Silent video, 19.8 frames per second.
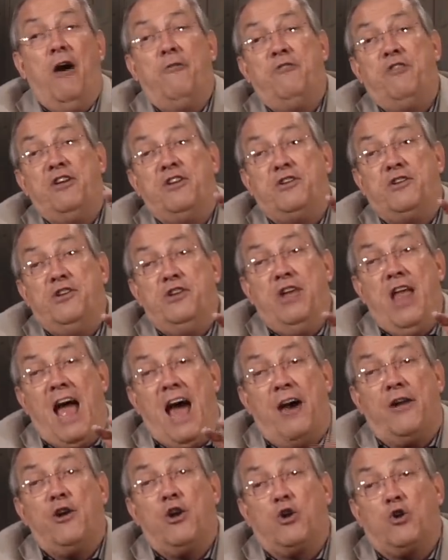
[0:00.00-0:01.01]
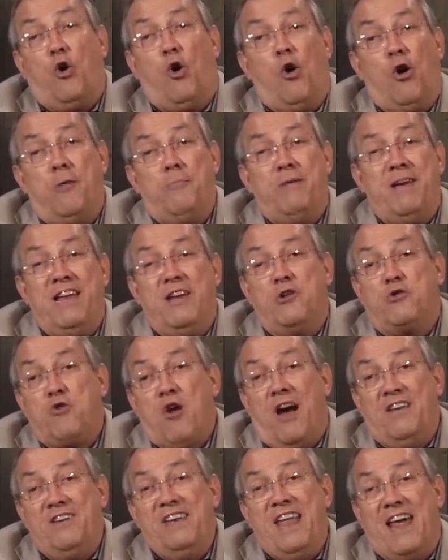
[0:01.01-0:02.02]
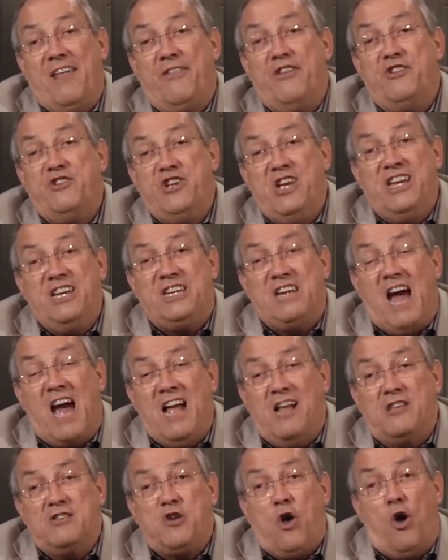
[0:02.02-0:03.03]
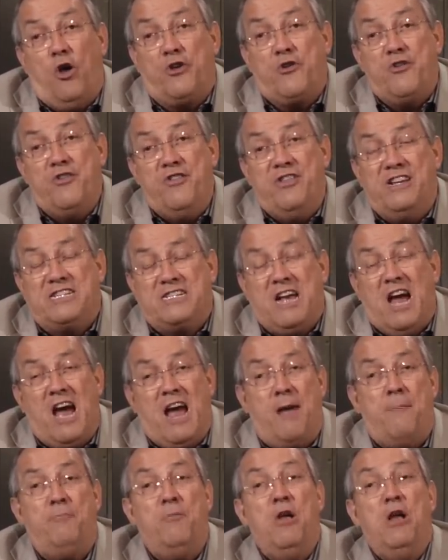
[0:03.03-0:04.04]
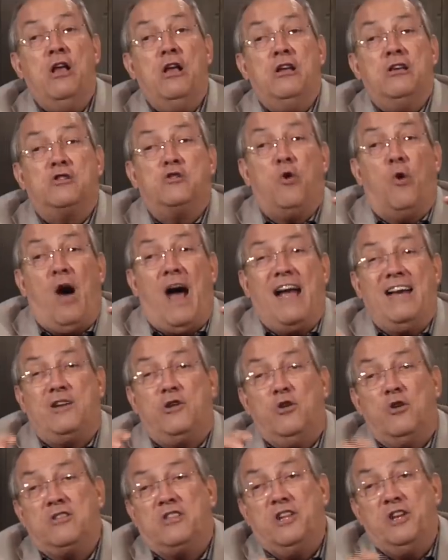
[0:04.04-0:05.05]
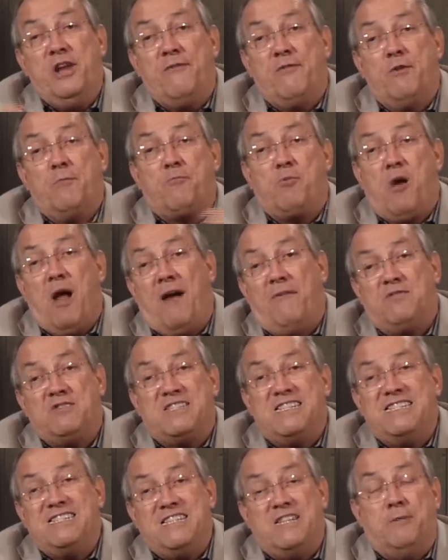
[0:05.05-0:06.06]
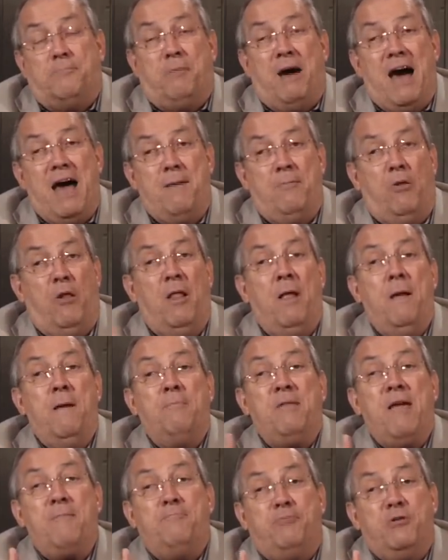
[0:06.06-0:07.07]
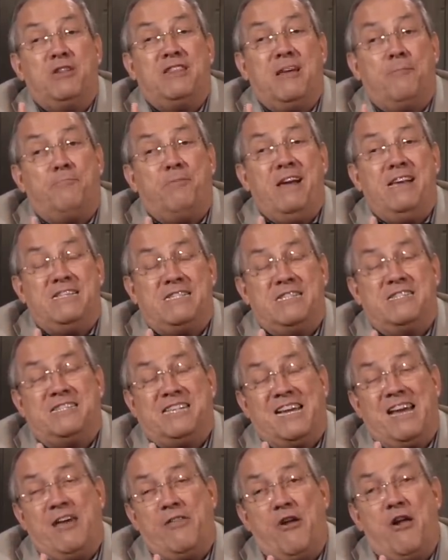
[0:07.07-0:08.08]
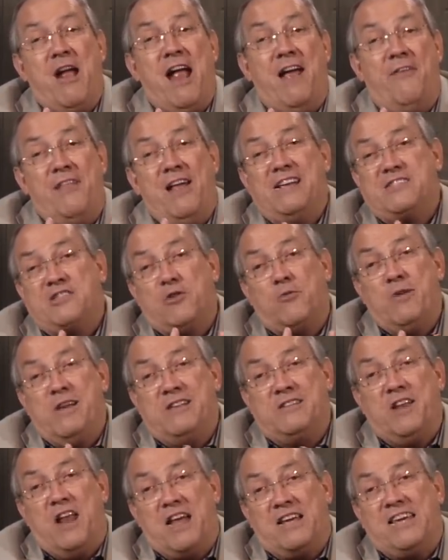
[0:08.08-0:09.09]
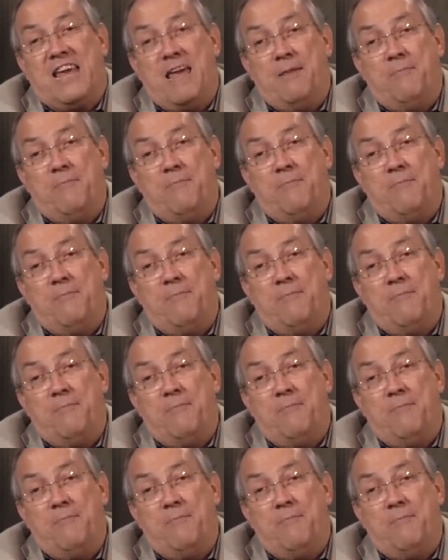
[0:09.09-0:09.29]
of the outer court being trodden down the Gentiles all during this time. So I took the different prophecies of the Bible and put the pieces together. And that's the reason I